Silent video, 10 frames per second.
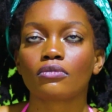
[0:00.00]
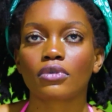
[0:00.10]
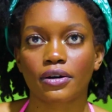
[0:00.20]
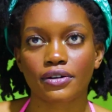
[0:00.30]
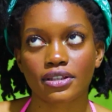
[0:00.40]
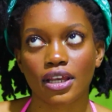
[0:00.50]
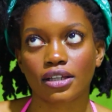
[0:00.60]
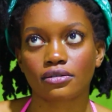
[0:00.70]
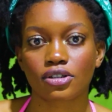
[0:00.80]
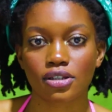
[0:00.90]
What am I
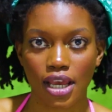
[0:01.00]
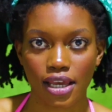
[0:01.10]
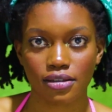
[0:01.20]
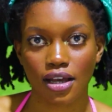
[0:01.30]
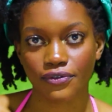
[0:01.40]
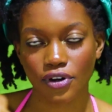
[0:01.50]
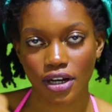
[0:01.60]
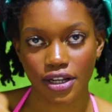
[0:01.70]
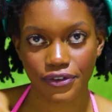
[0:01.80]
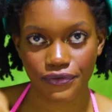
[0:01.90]
saying? Today, I've
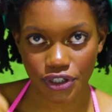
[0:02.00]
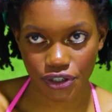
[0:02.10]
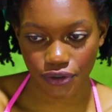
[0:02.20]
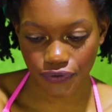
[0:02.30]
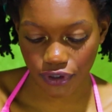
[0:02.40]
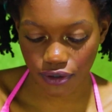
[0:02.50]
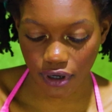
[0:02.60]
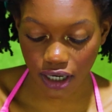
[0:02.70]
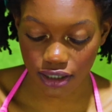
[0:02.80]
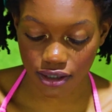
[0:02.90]
got another video for you
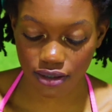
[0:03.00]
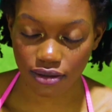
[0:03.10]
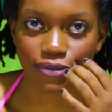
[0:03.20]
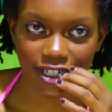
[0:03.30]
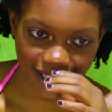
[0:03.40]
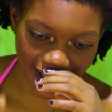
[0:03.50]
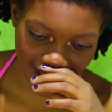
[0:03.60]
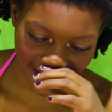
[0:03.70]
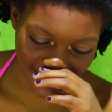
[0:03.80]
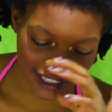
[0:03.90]
guys.
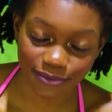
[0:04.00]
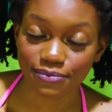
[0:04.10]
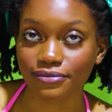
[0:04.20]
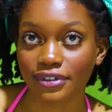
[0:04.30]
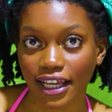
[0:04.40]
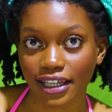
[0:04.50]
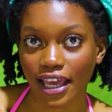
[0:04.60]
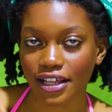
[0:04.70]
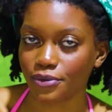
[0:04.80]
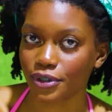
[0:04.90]
Recently,
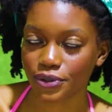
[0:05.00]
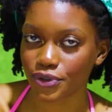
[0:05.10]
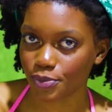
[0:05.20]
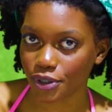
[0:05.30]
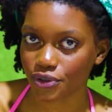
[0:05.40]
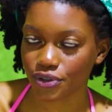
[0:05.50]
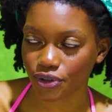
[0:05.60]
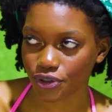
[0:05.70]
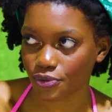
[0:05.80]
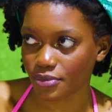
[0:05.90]
like anyone who's been on
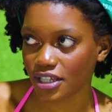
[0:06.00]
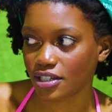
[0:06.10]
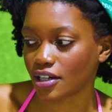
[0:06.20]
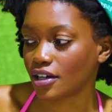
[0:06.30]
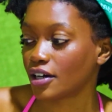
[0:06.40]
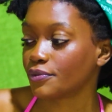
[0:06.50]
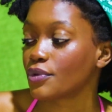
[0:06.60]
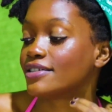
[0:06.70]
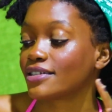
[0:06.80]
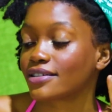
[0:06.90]
social media,
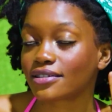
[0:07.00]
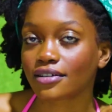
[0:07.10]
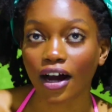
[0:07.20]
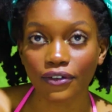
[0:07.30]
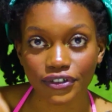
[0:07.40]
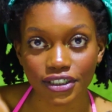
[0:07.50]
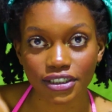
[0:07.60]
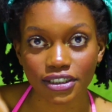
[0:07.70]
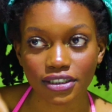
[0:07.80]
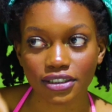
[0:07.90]

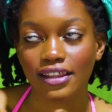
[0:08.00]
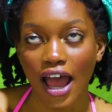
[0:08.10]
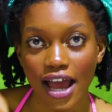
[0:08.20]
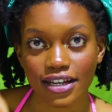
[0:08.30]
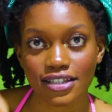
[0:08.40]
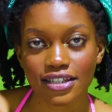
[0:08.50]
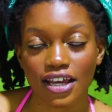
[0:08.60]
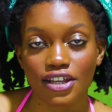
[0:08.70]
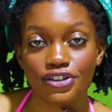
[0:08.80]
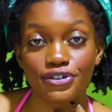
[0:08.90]
discovered that,
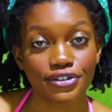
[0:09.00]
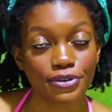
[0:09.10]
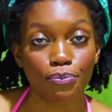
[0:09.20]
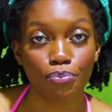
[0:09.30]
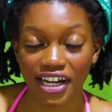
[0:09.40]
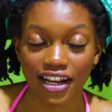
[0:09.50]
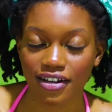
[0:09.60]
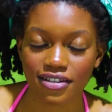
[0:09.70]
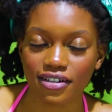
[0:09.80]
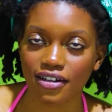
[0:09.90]
you know, the
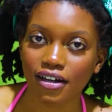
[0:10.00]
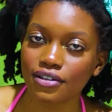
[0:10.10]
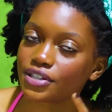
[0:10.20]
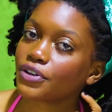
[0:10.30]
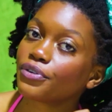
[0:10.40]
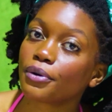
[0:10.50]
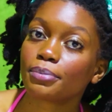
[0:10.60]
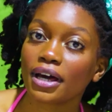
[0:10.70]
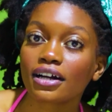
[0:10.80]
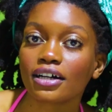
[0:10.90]
relaxer girls, if you're a
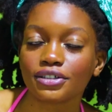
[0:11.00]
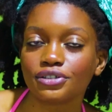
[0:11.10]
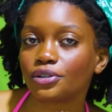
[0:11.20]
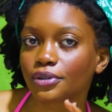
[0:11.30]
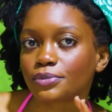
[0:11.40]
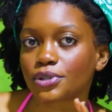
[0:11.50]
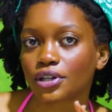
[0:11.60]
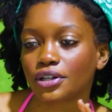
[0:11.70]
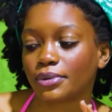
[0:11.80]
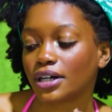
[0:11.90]
black girl, you know what I'm
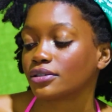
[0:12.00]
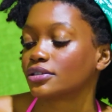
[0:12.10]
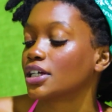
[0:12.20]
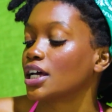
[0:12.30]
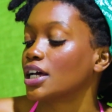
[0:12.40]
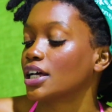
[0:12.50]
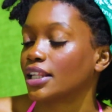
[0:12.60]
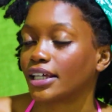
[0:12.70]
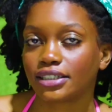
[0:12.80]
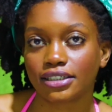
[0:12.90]
talking about.
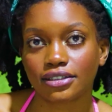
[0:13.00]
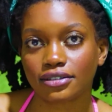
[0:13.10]
Like,